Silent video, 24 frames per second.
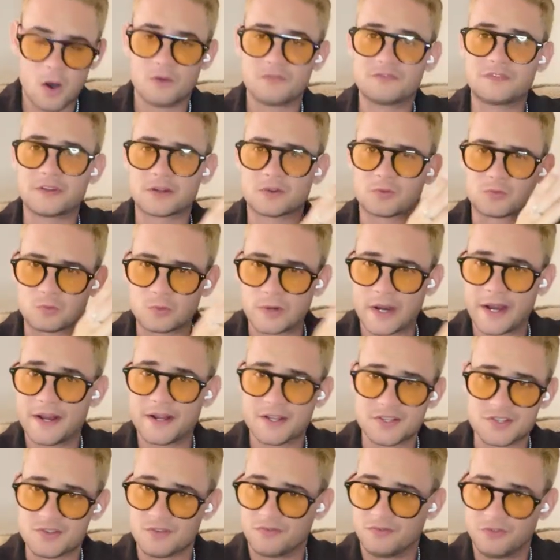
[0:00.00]
of the
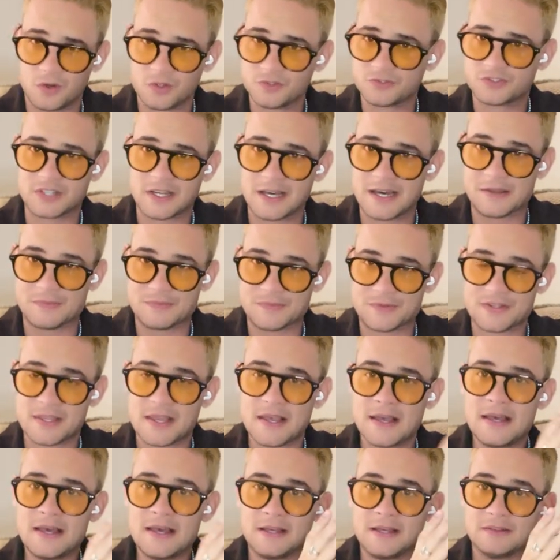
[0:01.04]
greatest of all times,
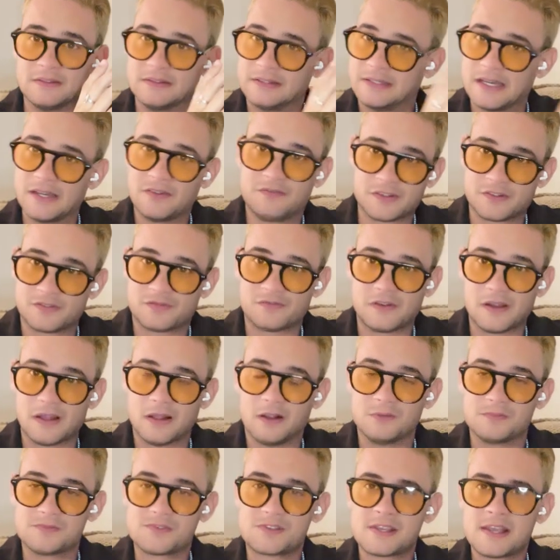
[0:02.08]
David
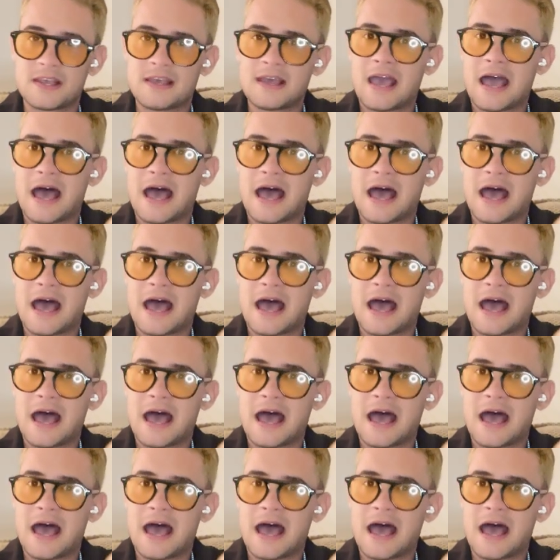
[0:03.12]
Phelps.